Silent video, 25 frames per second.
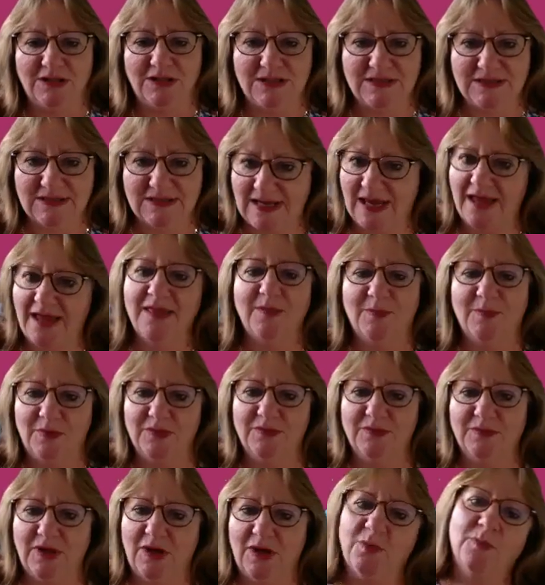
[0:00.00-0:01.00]
you can just get them
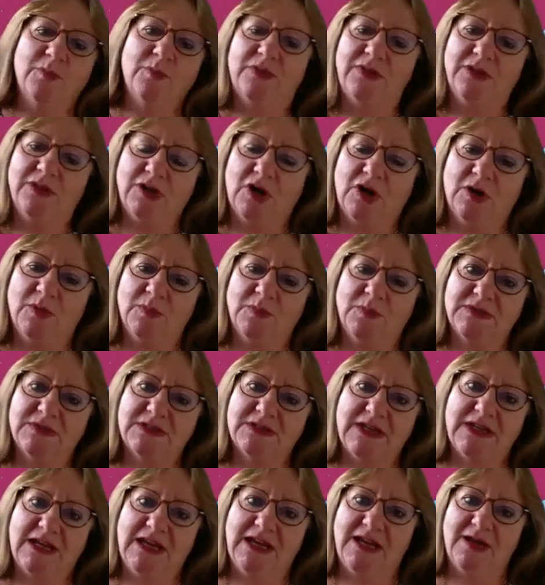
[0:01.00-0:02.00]
on with your
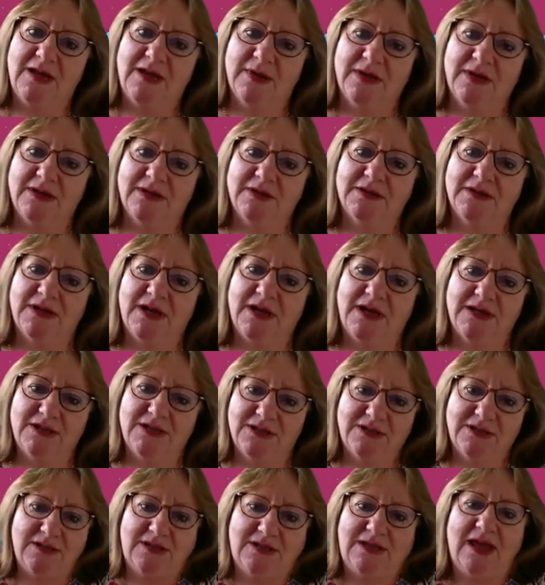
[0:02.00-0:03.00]
comms team and
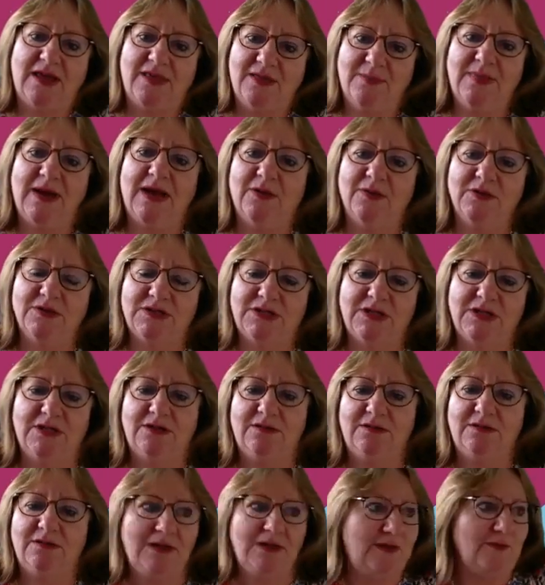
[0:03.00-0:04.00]
get them out to,
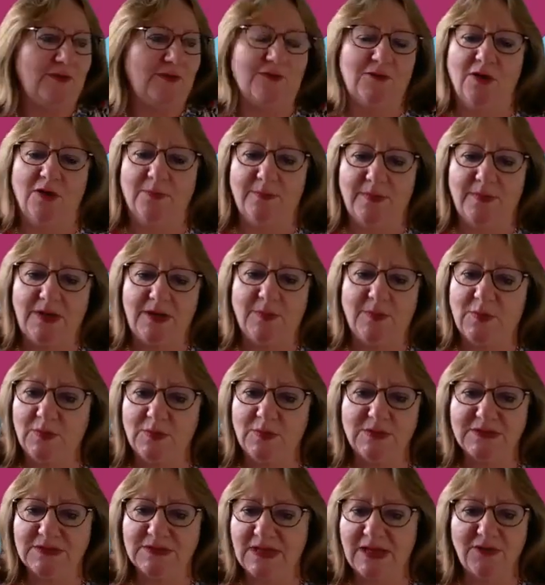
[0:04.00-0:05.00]
if you've got
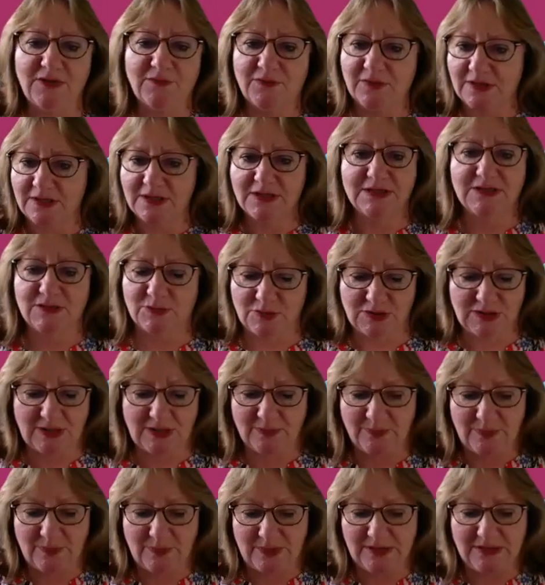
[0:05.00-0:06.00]
menopause advocates or
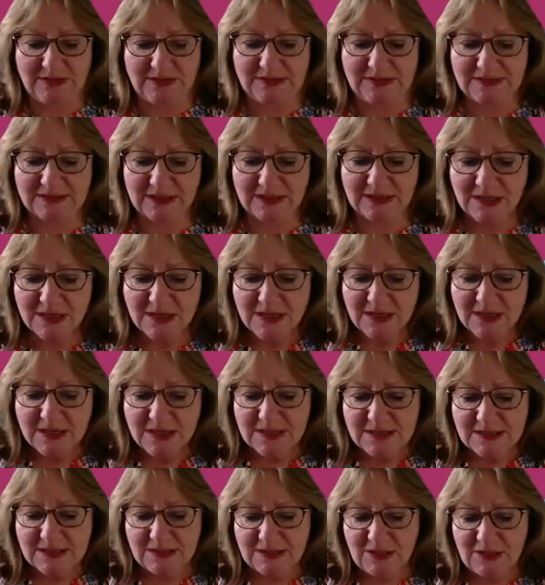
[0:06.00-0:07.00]
champions.
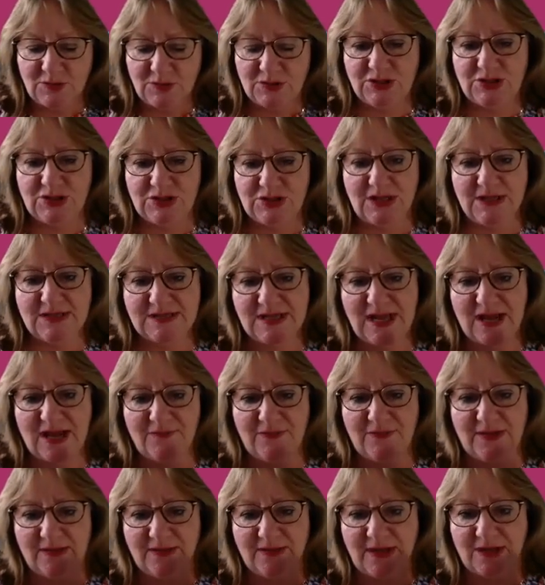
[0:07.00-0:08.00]
So just
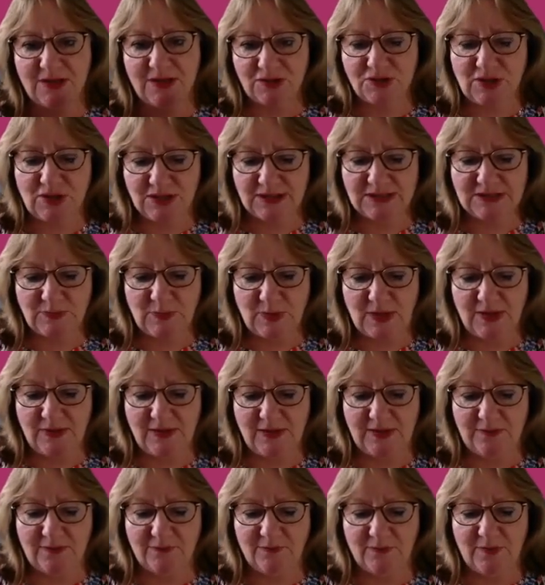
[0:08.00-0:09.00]
having that
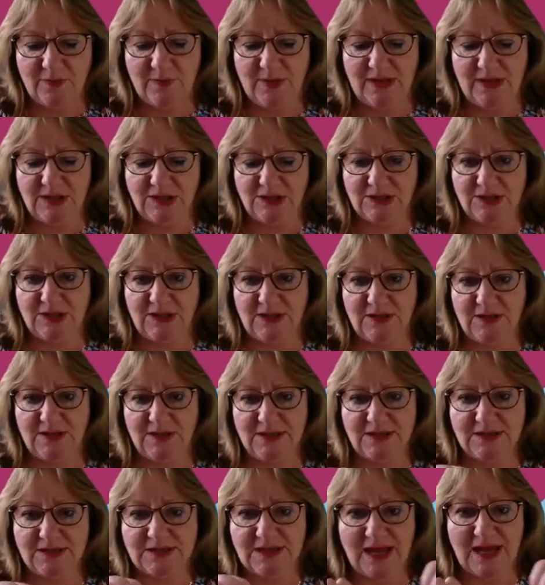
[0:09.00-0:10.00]
trustworthy information
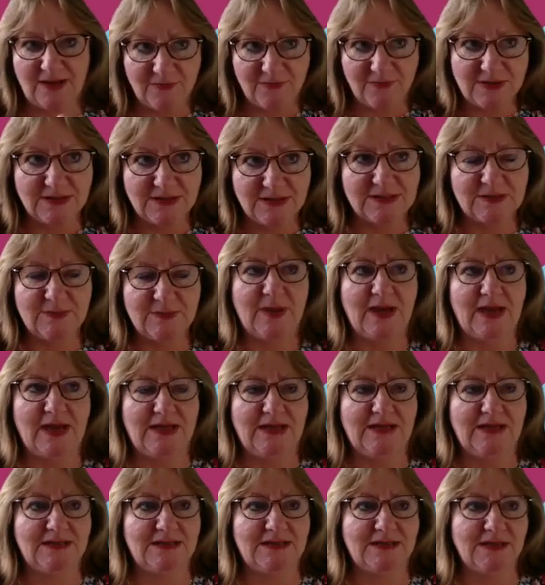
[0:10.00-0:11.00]
that's
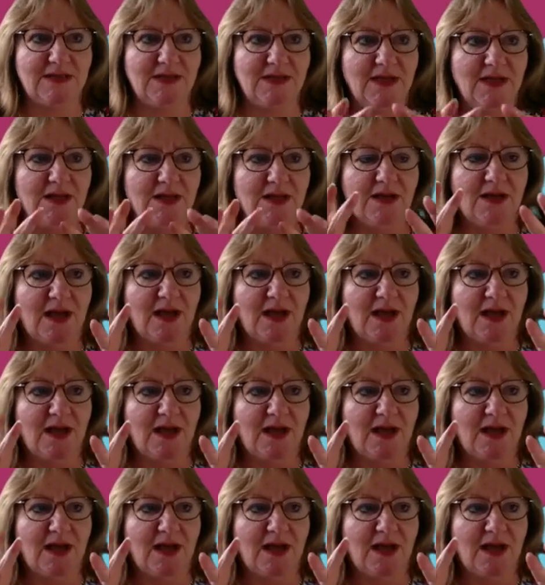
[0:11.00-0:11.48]
evidence-based,